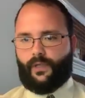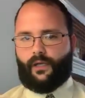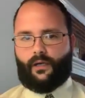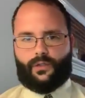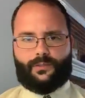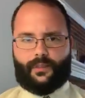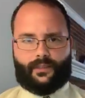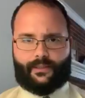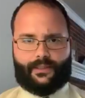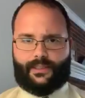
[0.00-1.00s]

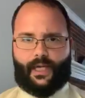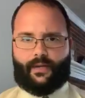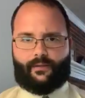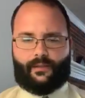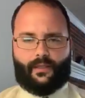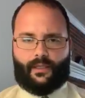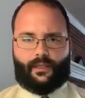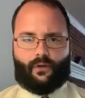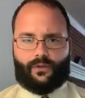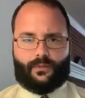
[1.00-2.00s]
Ultimately,
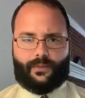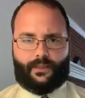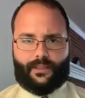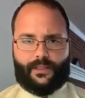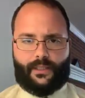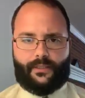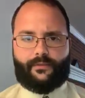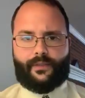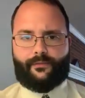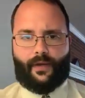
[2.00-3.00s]
it's going to
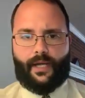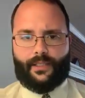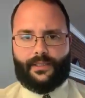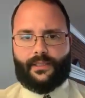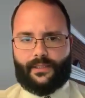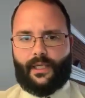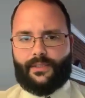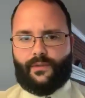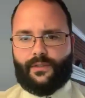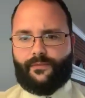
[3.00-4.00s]
define its
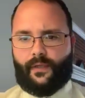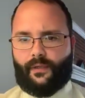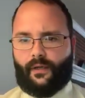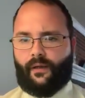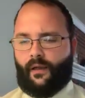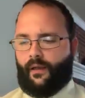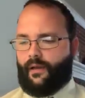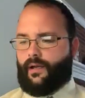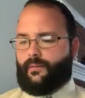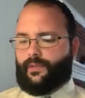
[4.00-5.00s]
success or its failure.
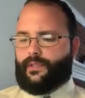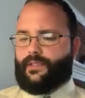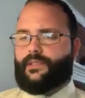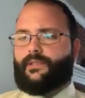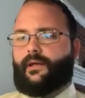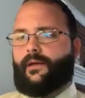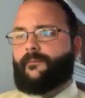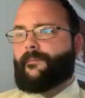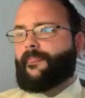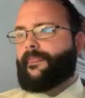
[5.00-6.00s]
But this
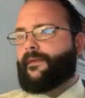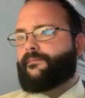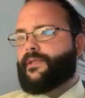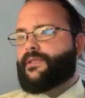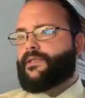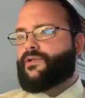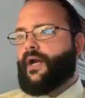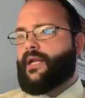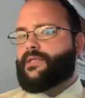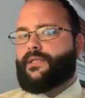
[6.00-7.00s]
business
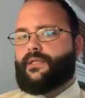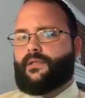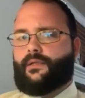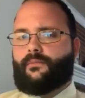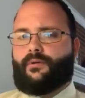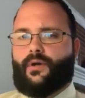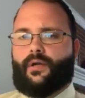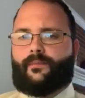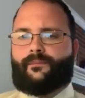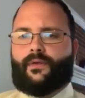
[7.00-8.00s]
strategy
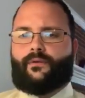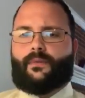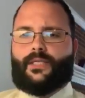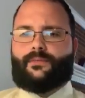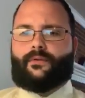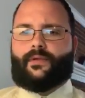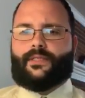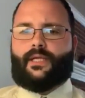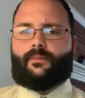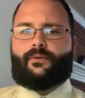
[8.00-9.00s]
component reminds me of an
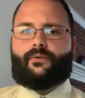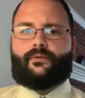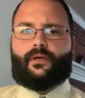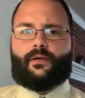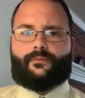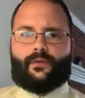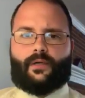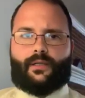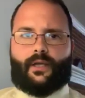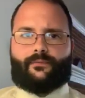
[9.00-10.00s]
example of
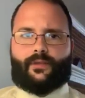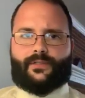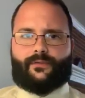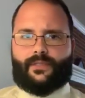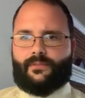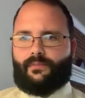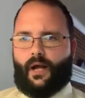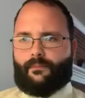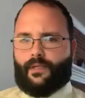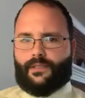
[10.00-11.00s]
Netflix versus
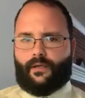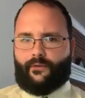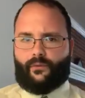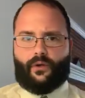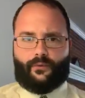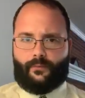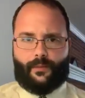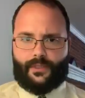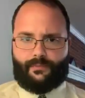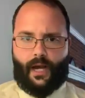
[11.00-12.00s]
Blockbuster. Everyone
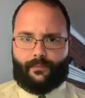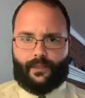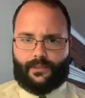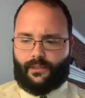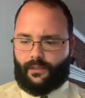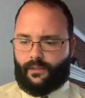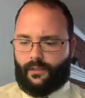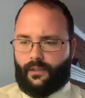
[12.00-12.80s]
remembers Blockbuster.